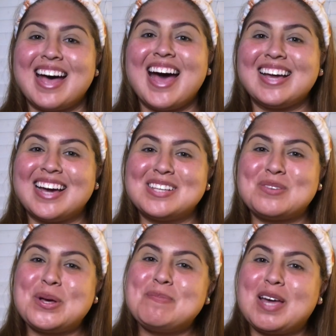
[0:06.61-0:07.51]
Hi guys,
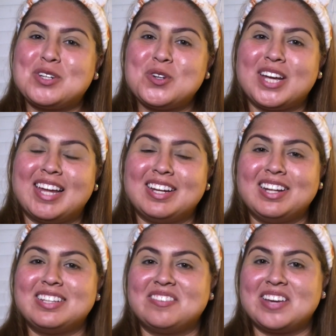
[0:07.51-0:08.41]
welcome back to Organic
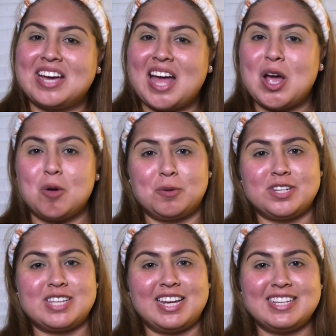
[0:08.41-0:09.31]
Olivia. I hope you're
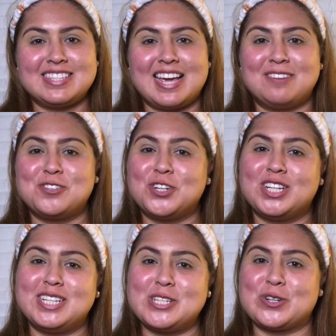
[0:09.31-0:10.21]
staying safe during
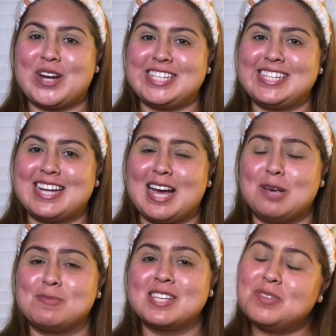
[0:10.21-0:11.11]
these crazy
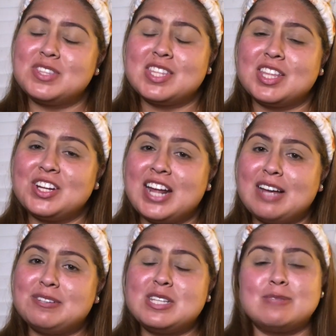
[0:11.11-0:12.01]
times. The other day
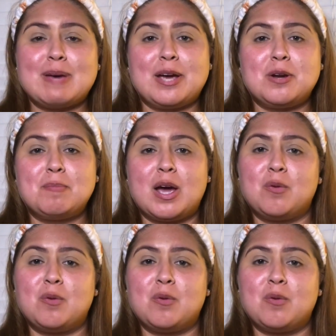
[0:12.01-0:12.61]
I was inspired by